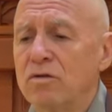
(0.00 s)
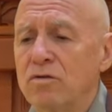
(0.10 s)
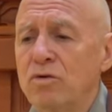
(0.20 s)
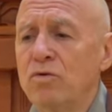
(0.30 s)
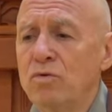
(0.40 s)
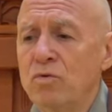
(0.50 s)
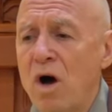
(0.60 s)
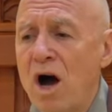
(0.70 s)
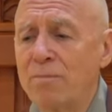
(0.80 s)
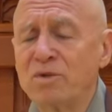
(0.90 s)
two
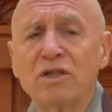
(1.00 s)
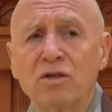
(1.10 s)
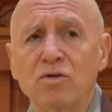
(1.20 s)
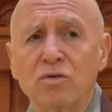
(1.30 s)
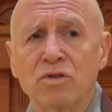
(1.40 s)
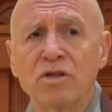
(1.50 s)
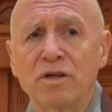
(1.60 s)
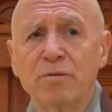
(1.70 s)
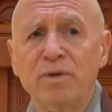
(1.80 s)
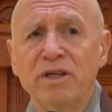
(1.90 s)
obstacles
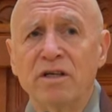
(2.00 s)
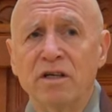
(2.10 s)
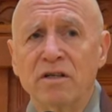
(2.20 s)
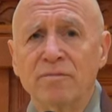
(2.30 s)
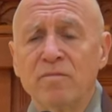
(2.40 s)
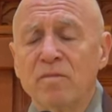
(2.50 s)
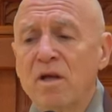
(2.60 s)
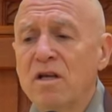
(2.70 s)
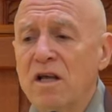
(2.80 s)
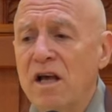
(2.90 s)
that appear.
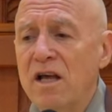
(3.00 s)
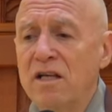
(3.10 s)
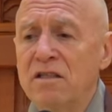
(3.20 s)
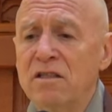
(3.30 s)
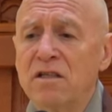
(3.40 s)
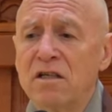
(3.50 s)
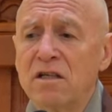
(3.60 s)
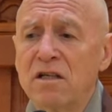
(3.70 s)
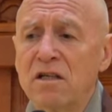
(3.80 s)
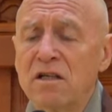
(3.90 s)
And
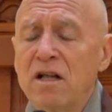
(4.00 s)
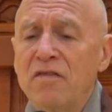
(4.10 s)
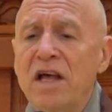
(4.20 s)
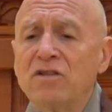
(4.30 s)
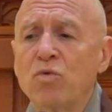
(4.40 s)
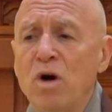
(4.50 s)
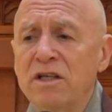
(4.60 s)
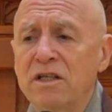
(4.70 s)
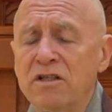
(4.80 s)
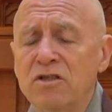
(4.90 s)
that's why
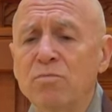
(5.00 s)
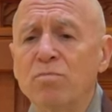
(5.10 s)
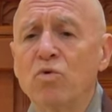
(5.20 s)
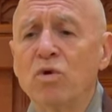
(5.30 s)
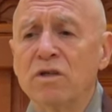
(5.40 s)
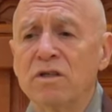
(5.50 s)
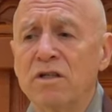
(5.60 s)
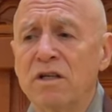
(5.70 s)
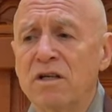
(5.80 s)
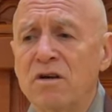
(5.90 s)
it's
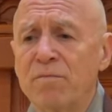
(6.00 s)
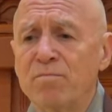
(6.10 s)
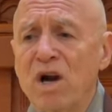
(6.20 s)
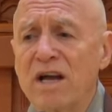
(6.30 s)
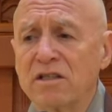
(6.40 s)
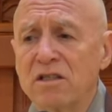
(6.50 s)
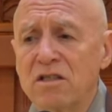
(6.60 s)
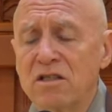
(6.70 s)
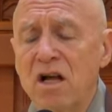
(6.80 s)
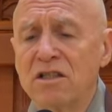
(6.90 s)
important that our
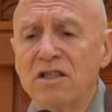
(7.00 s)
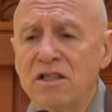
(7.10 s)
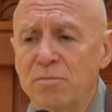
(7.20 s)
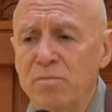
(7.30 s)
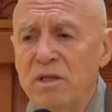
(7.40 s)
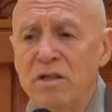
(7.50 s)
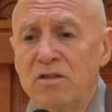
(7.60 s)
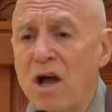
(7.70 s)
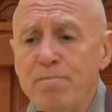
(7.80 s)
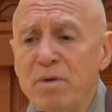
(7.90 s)
practice
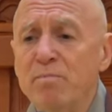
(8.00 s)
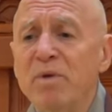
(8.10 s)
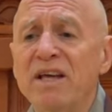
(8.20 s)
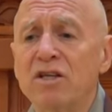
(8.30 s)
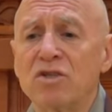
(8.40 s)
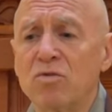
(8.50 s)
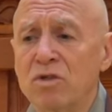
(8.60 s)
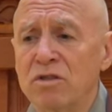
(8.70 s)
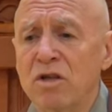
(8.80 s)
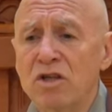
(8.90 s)
not be based
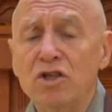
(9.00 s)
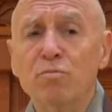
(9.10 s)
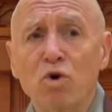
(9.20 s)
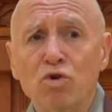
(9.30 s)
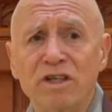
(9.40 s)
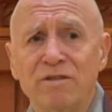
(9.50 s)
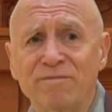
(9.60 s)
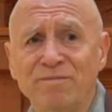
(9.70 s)
on emotion,